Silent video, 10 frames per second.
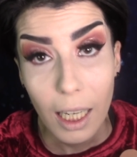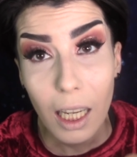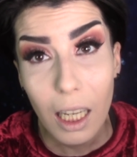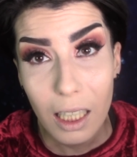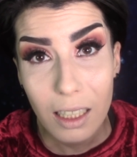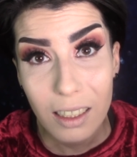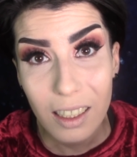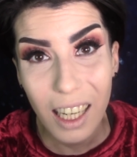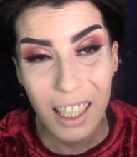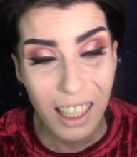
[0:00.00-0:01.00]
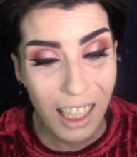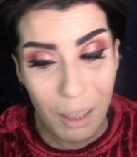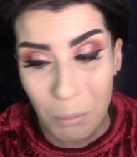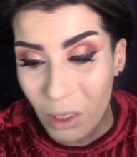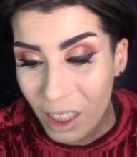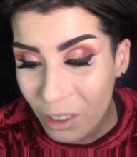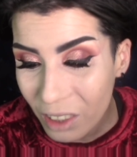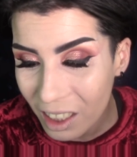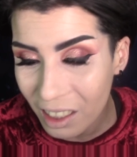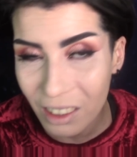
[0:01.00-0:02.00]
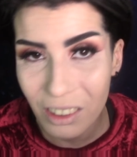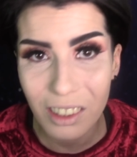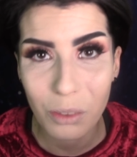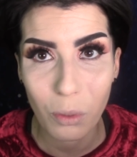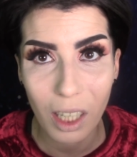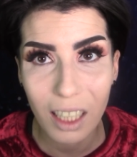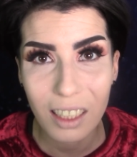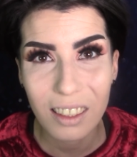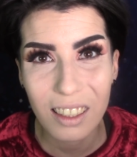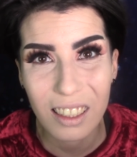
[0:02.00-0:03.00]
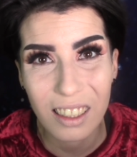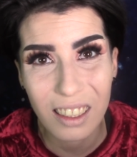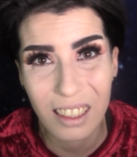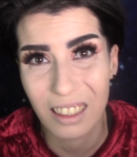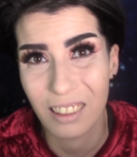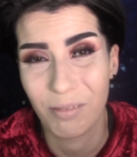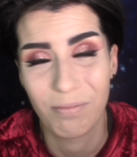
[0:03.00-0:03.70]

And I think I'm only gonna use one because